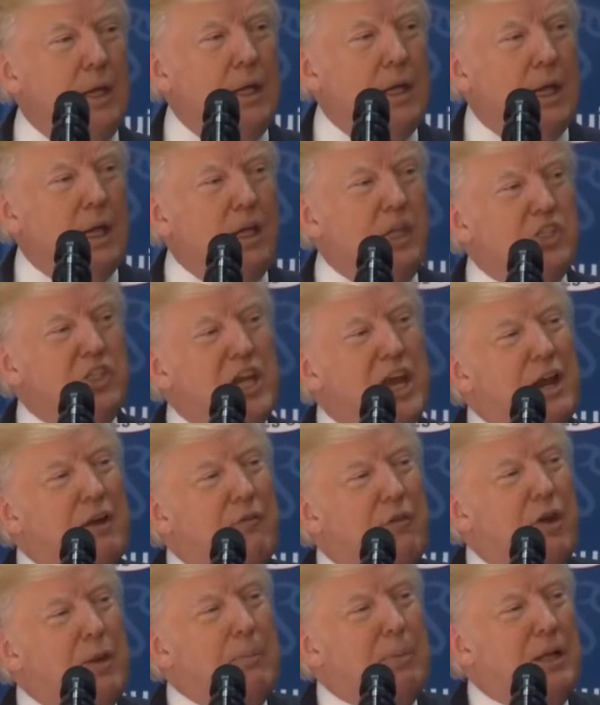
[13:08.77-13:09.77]
Instead
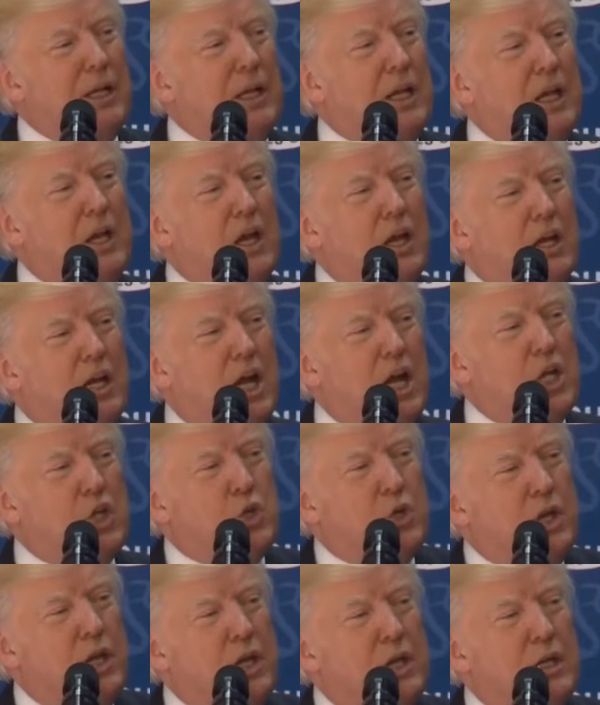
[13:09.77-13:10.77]
of rebuilding our
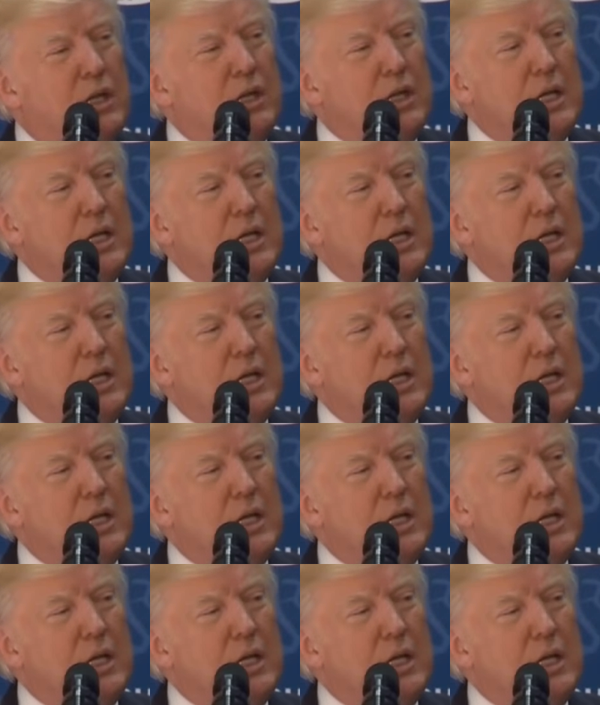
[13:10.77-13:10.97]
country,